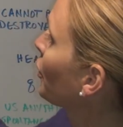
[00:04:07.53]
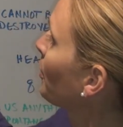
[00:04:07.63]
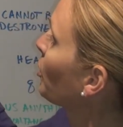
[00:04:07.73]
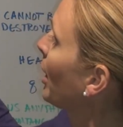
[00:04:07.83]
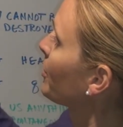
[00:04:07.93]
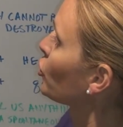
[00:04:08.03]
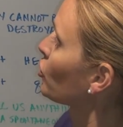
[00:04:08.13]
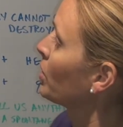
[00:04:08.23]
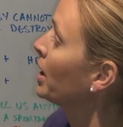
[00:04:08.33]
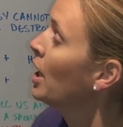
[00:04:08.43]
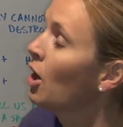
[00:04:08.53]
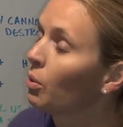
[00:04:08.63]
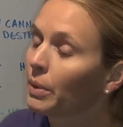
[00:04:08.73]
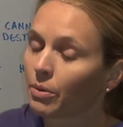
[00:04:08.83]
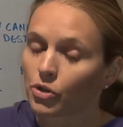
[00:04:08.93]
thermochemistry,
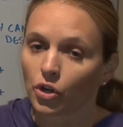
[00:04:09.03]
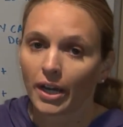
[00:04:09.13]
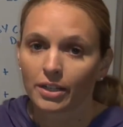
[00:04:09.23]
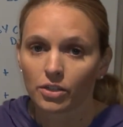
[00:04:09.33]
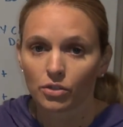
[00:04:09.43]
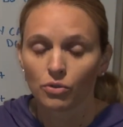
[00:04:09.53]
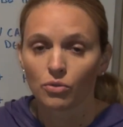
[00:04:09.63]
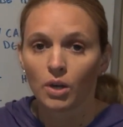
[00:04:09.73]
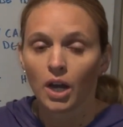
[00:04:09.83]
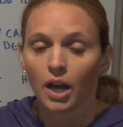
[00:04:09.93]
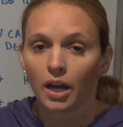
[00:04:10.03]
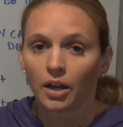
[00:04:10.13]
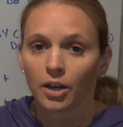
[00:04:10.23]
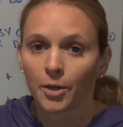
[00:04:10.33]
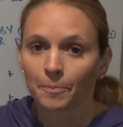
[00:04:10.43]
when we were trying to
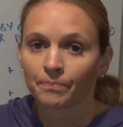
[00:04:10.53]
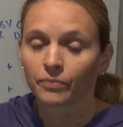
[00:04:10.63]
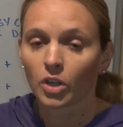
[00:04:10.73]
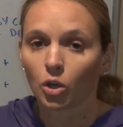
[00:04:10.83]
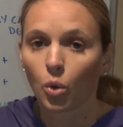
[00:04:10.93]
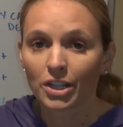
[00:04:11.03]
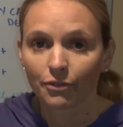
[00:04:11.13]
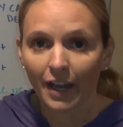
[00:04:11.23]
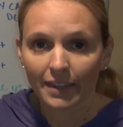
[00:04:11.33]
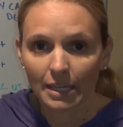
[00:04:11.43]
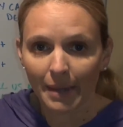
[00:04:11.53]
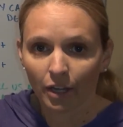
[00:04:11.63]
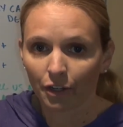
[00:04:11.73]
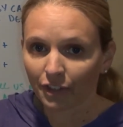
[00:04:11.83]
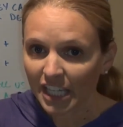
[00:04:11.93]
quantify the
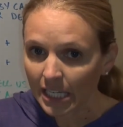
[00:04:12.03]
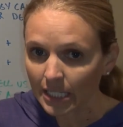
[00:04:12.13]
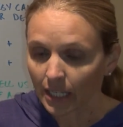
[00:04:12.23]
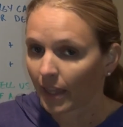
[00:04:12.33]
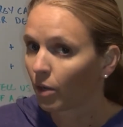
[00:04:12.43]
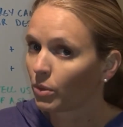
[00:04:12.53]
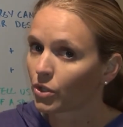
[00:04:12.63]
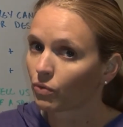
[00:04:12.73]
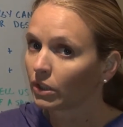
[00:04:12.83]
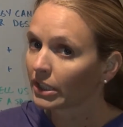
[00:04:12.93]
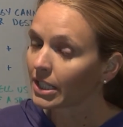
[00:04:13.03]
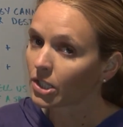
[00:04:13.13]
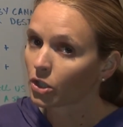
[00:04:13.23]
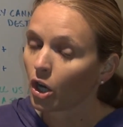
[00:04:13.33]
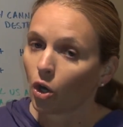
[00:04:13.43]
amount of heat that was
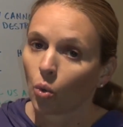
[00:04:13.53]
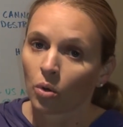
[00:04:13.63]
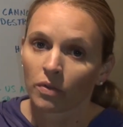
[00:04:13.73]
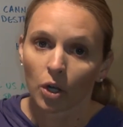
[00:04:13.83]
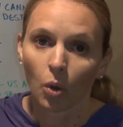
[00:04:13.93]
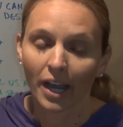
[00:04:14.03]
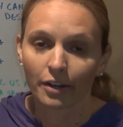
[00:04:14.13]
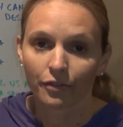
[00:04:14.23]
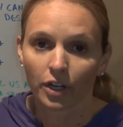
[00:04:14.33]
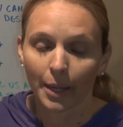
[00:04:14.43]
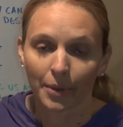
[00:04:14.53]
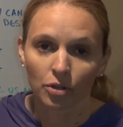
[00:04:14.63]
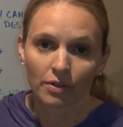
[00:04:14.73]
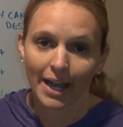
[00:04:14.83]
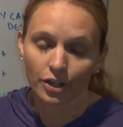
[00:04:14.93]
released or required for a chemical
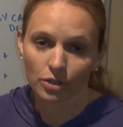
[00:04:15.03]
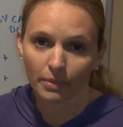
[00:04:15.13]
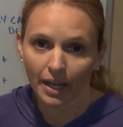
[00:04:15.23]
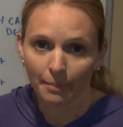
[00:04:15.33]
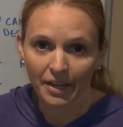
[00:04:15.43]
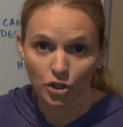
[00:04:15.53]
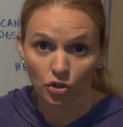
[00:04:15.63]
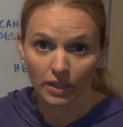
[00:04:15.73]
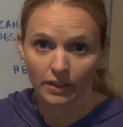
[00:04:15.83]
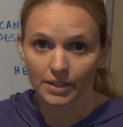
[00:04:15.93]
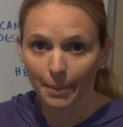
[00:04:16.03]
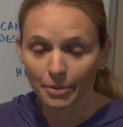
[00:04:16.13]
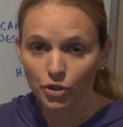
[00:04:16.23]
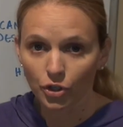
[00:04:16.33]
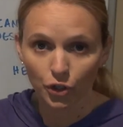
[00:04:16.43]
reaction by measuring the
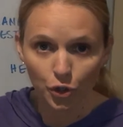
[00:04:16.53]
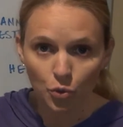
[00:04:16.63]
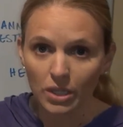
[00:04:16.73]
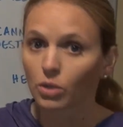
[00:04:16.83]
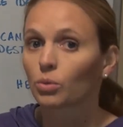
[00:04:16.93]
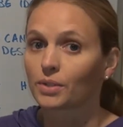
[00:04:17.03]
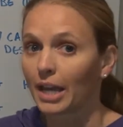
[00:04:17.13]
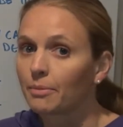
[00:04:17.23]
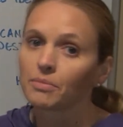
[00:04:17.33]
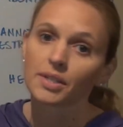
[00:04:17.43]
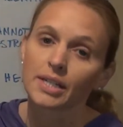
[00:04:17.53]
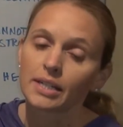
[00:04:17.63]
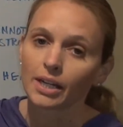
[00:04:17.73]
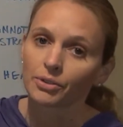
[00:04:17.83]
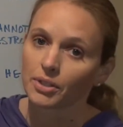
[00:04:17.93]
temperature, Q equals mc
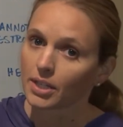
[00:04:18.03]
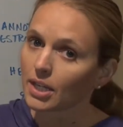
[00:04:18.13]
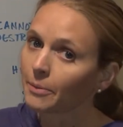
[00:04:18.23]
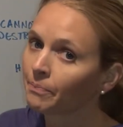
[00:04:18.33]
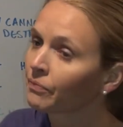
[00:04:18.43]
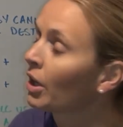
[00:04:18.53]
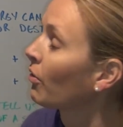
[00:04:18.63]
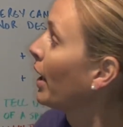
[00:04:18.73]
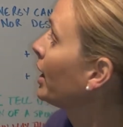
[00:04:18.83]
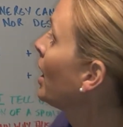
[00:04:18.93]
delta T, right?